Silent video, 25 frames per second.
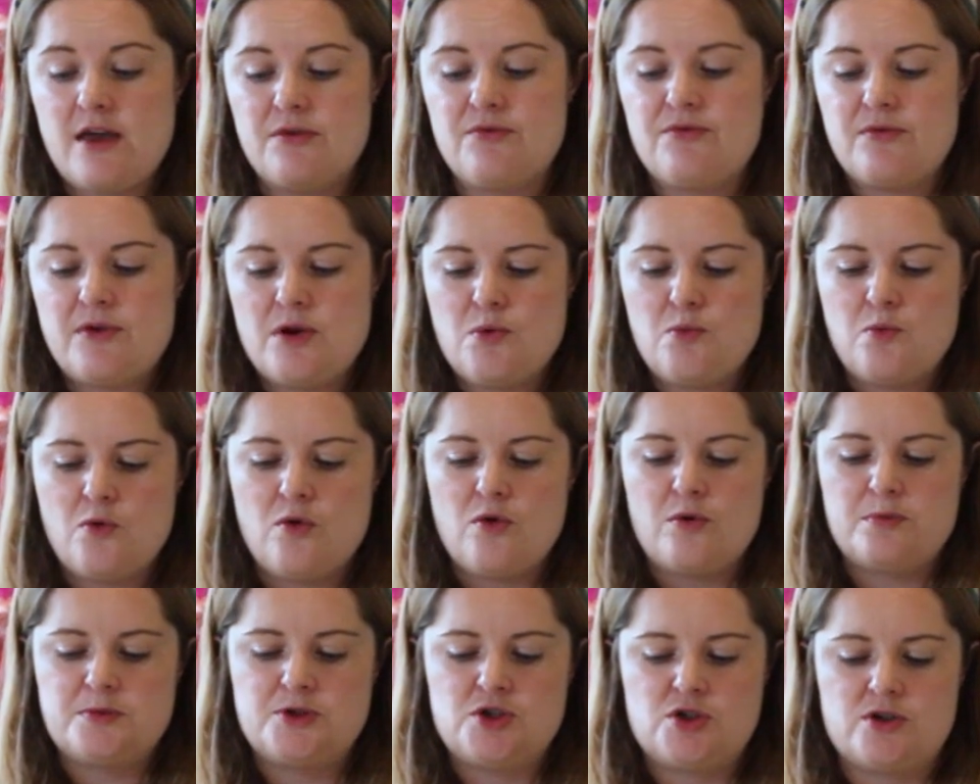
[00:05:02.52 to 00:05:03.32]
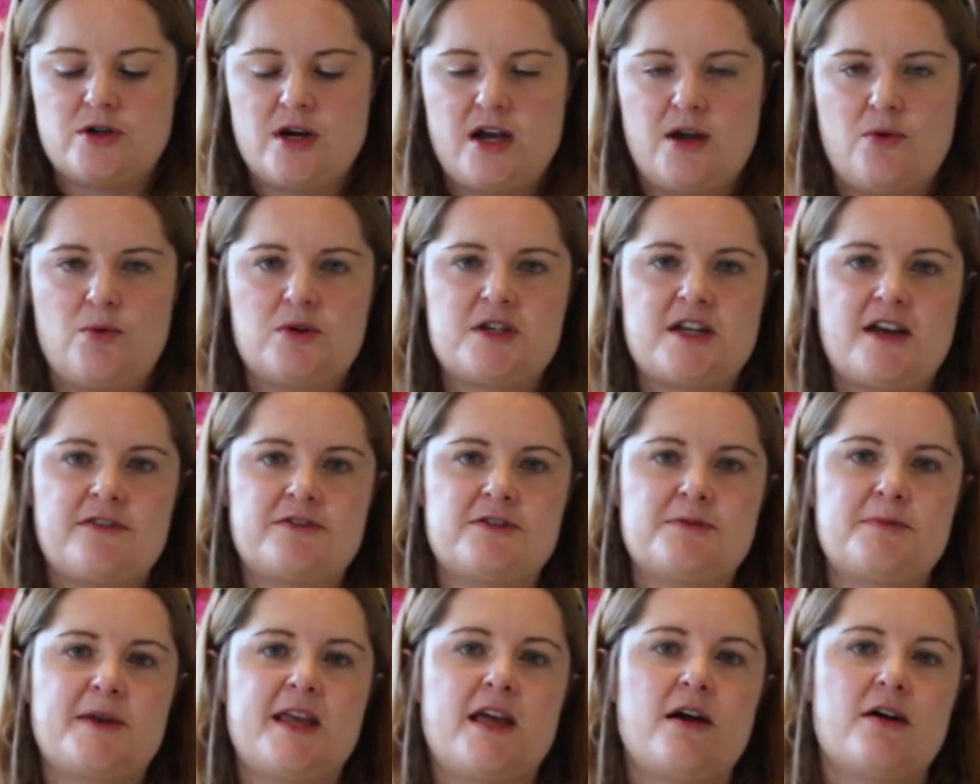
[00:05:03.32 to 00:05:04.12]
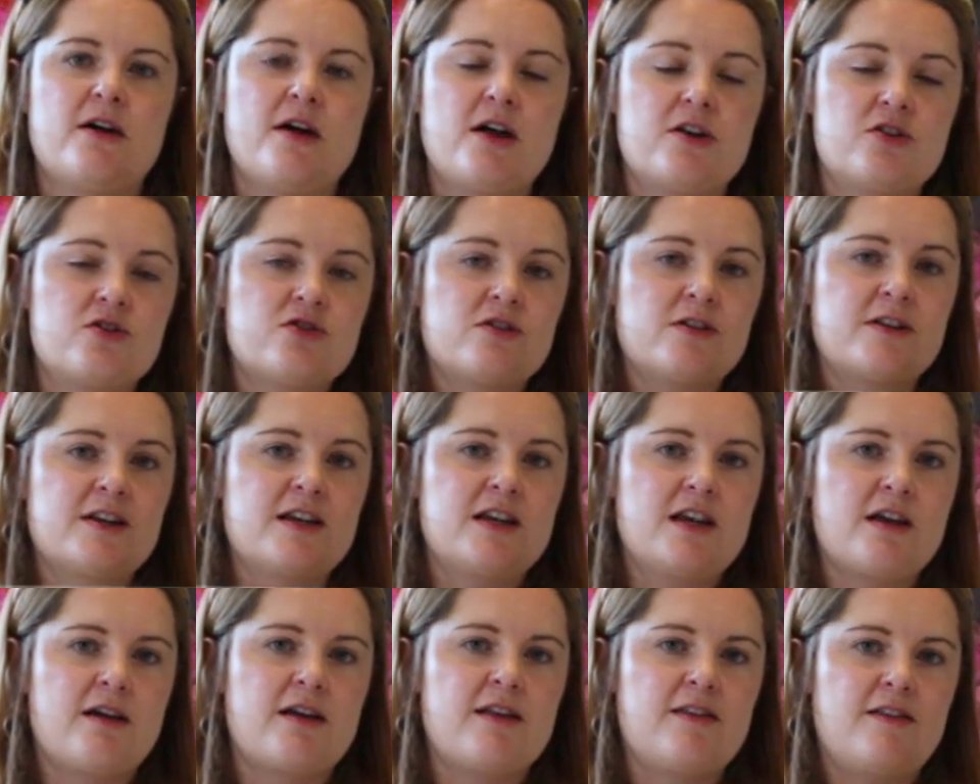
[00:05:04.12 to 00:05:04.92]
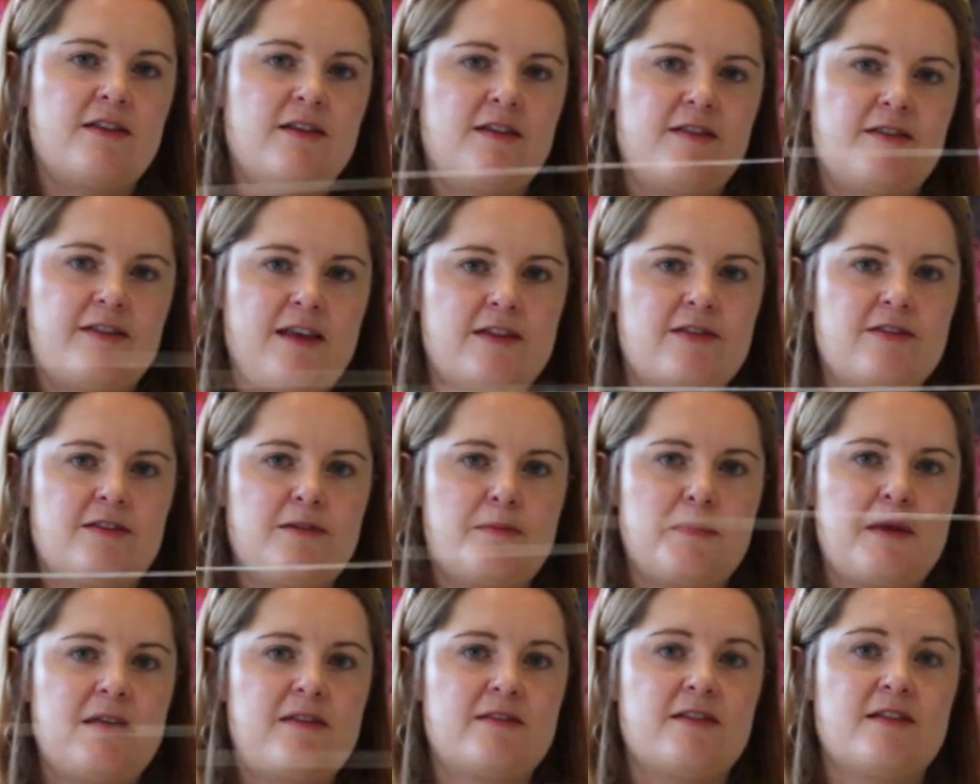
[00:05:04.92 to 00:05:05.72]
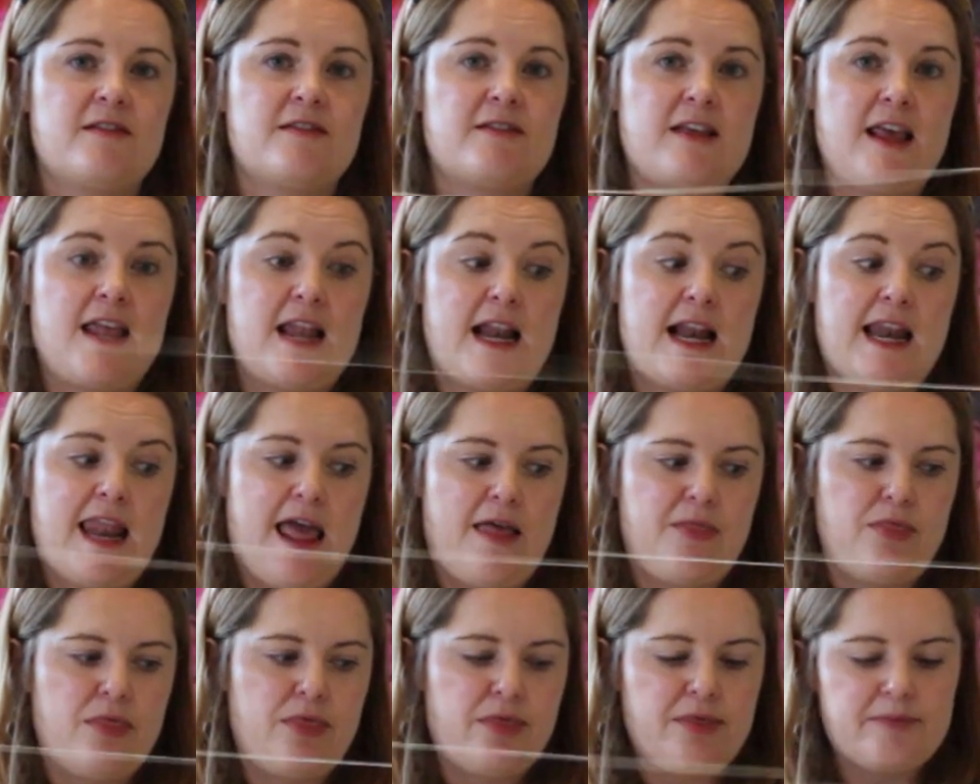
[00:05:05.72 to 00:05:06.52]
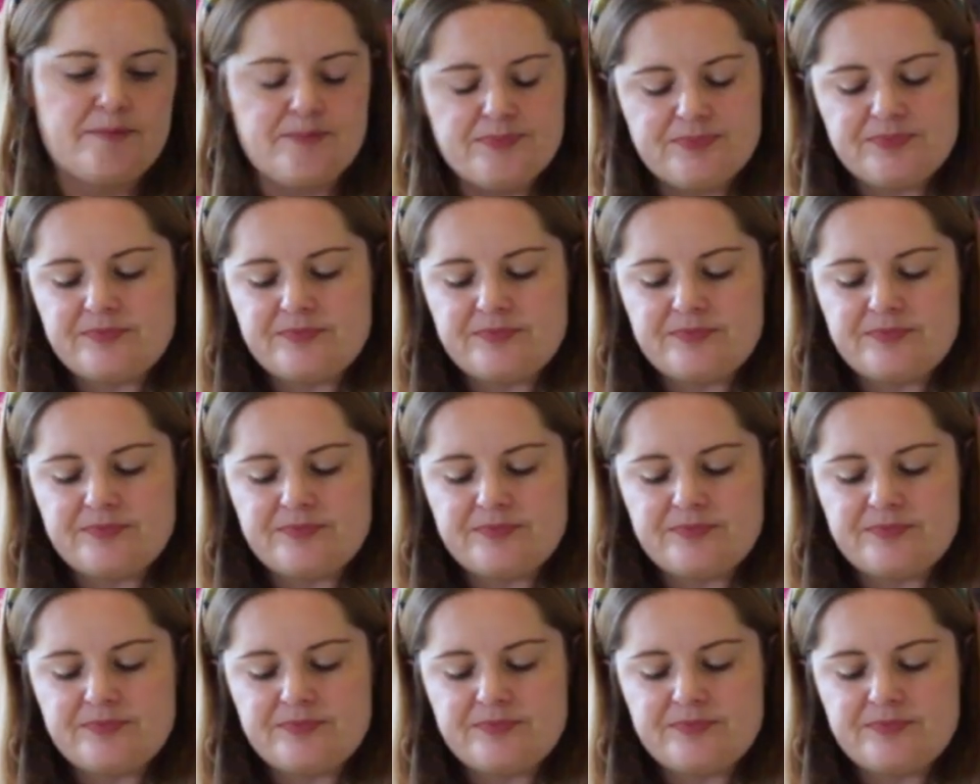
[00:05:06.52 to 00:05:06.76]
every warp string would have to be 190 centimeters in length.